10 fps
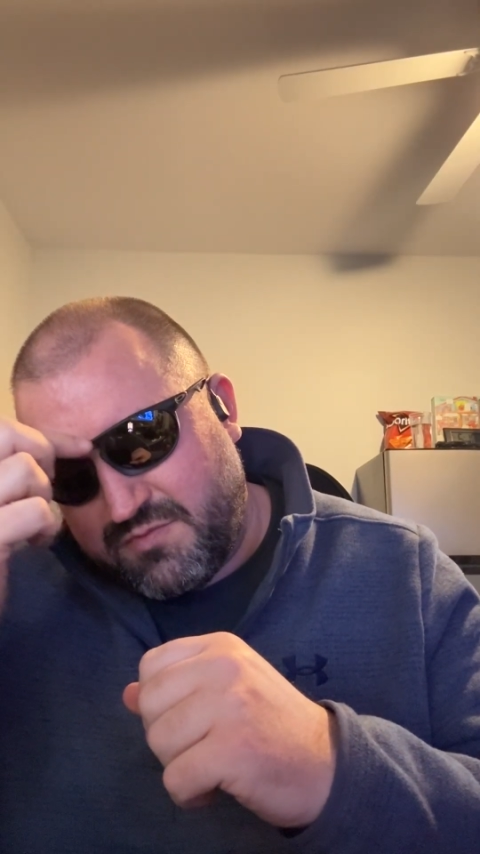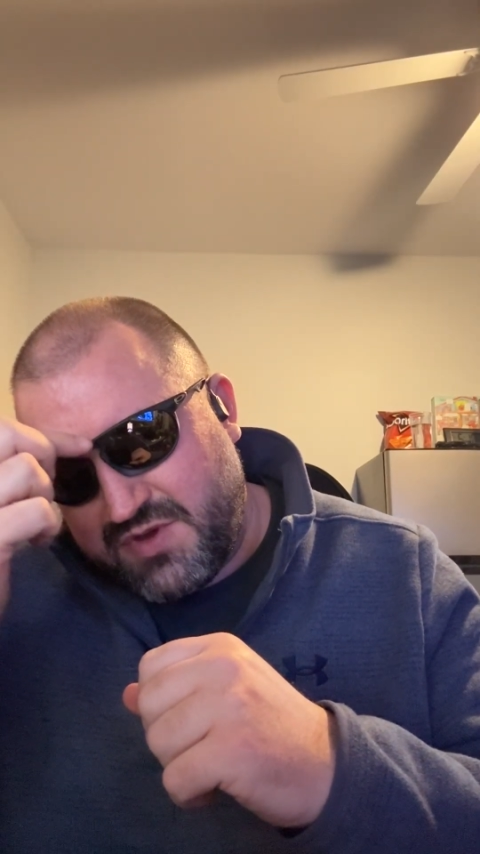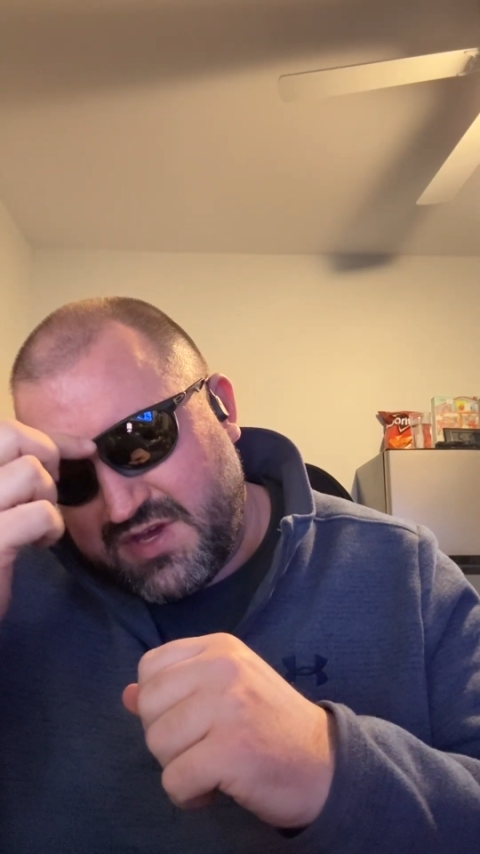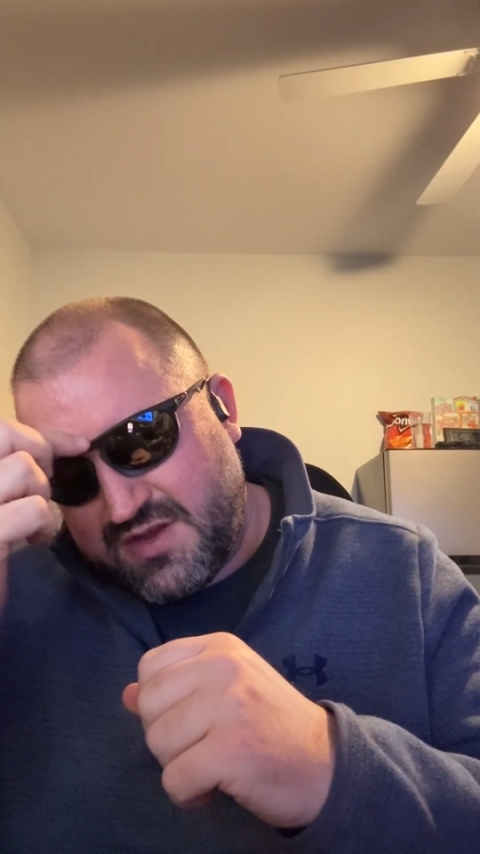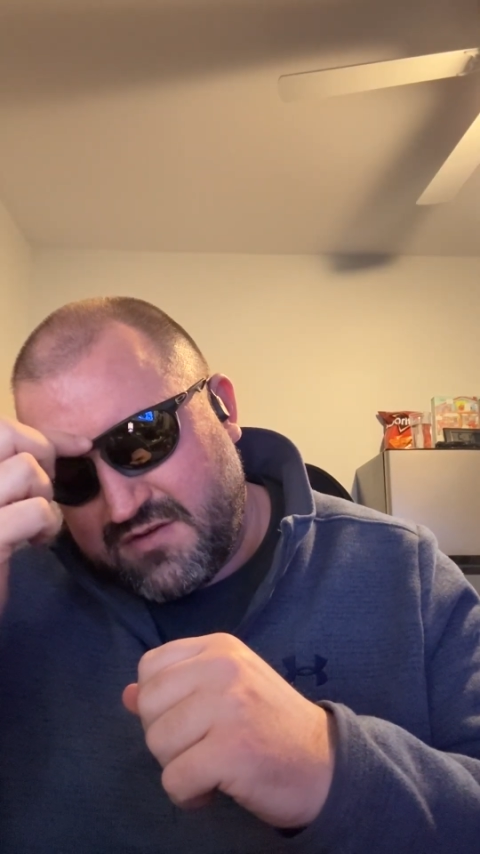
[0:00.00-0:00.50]

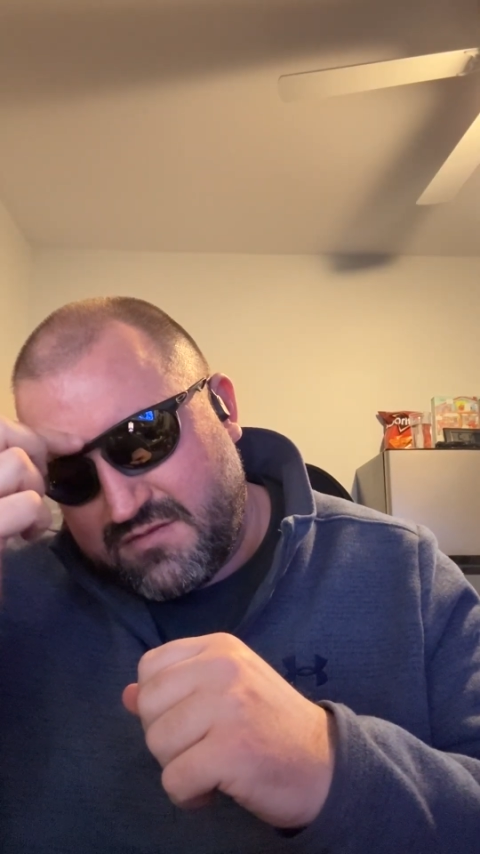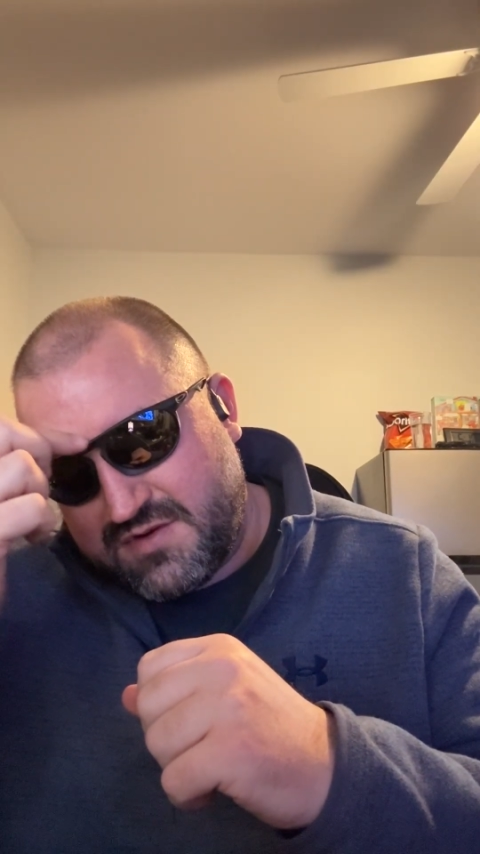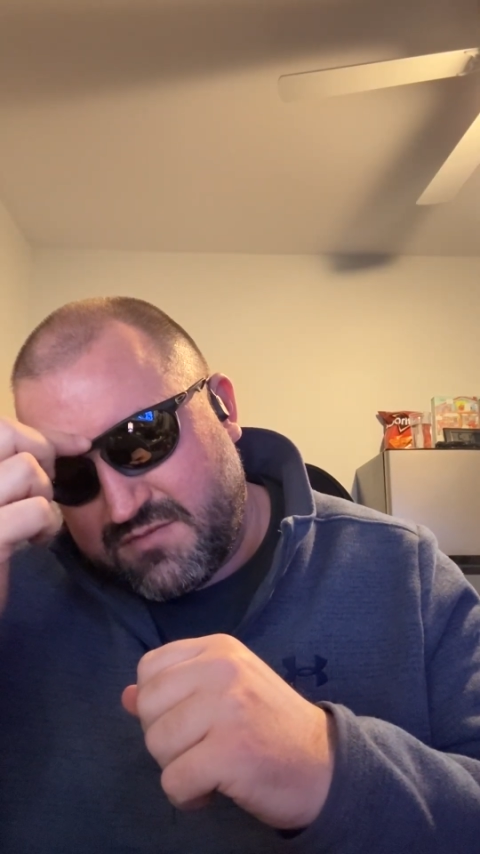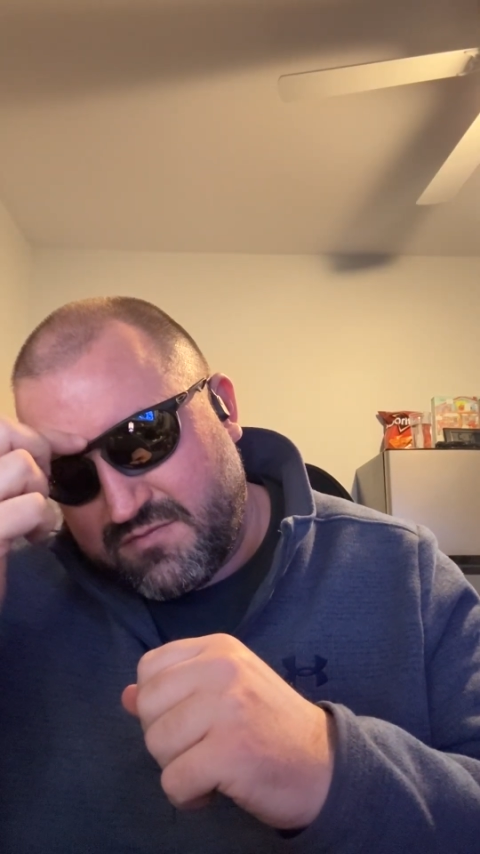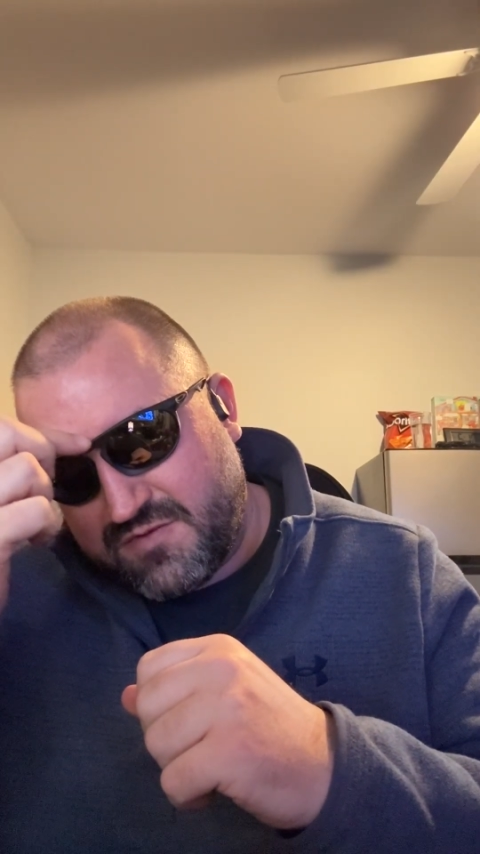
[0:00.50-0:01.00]
bit
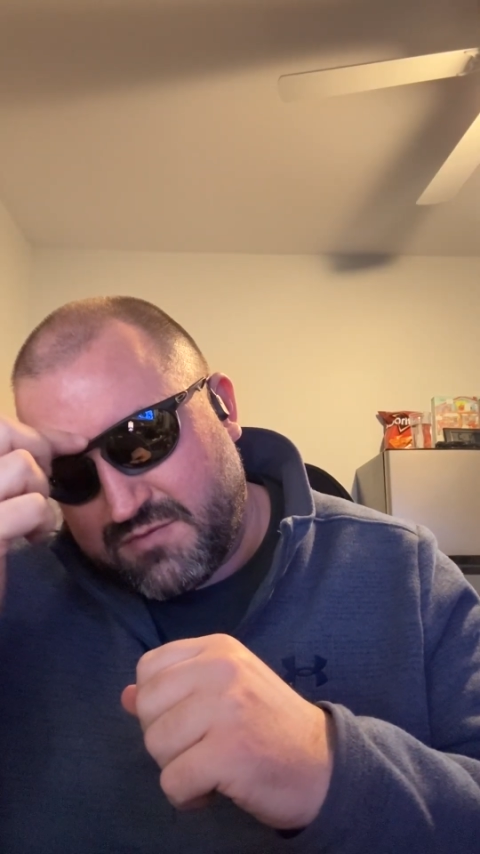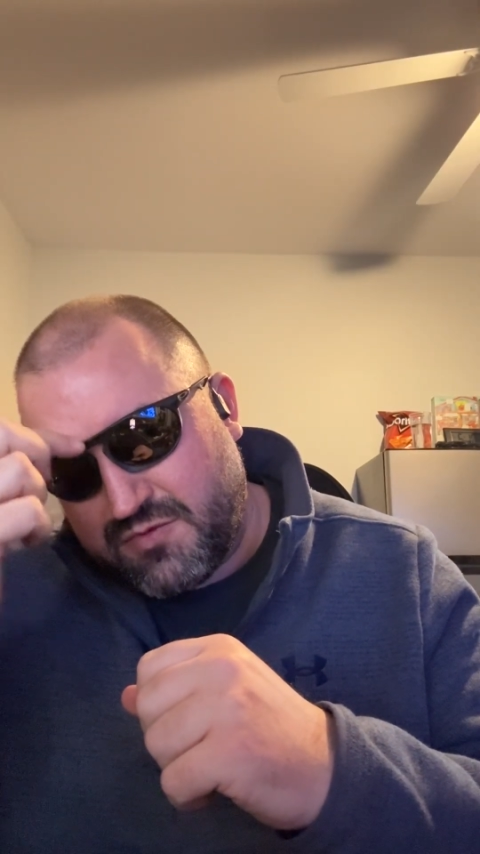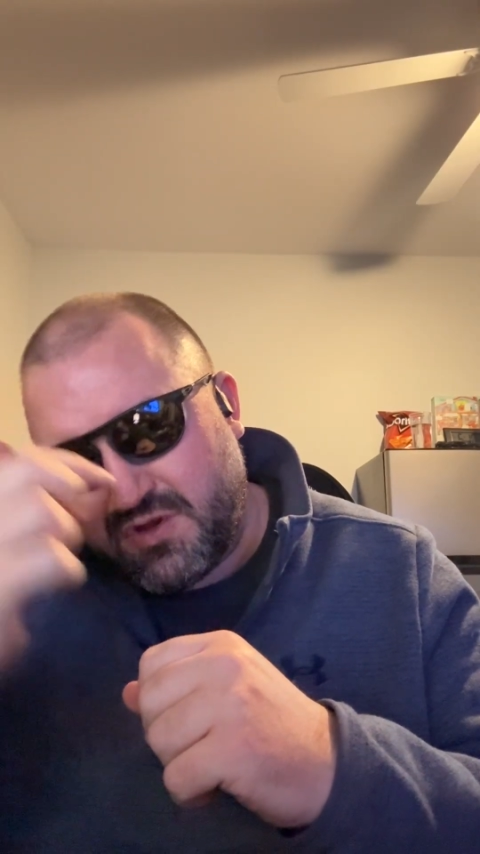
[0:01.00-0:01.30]
to more